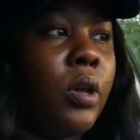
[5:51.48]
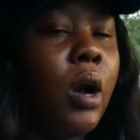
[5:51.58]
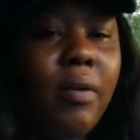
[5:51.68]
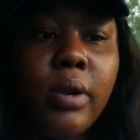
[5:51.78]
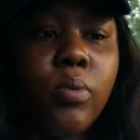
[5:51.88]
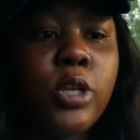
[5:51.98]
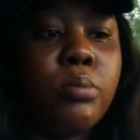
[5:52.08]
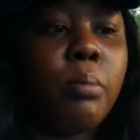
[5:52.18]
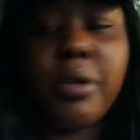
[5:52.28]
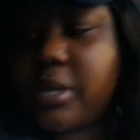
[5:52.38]
already went
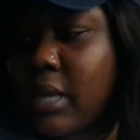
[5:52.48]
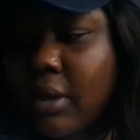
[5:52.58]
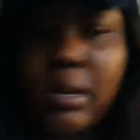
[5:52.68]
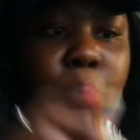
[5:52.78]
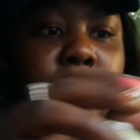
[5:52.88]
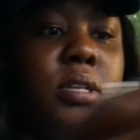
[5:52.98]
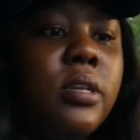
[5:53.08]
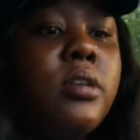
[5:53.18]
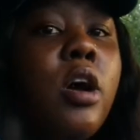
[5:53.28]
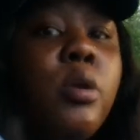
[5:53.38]
to my mother's house. I
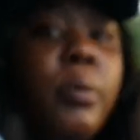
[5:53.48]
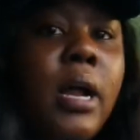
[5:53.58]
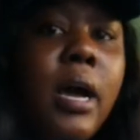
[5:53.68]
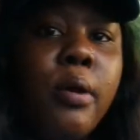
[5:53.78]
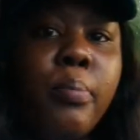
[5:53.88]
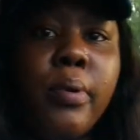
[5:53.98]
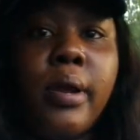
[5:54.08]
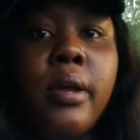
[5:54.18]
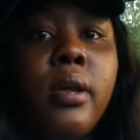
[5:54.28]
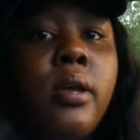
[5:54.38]
printed the document I had to
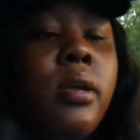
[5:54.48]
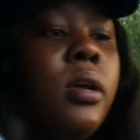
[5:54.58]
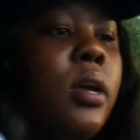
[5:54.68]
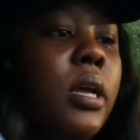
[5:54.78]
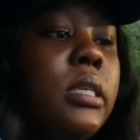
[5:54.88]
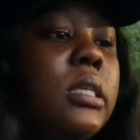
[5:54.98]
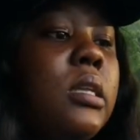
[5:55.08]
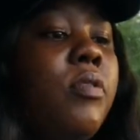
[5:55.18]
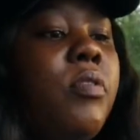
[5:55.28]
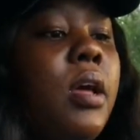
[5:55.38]
print and
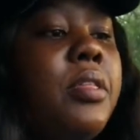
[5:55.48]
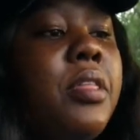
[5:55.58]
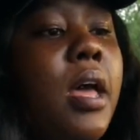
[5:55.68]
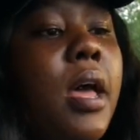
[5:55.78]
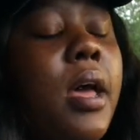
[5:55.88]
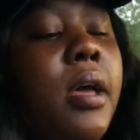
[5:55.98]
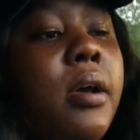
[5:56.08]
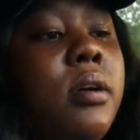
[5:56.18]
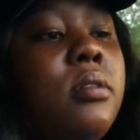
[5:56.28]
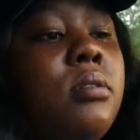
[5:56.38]
stuff like that.
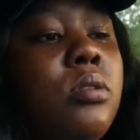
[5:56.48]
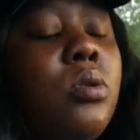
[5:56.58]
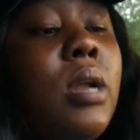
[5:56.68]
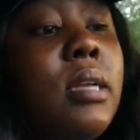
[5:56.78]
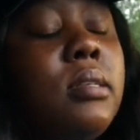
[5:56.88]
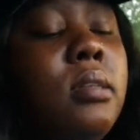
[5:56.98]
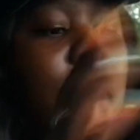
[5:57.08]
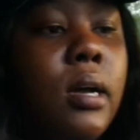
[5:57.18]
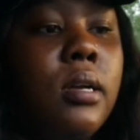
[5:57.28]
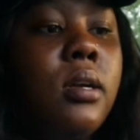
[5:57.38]
So that's
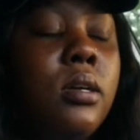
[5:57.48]
done.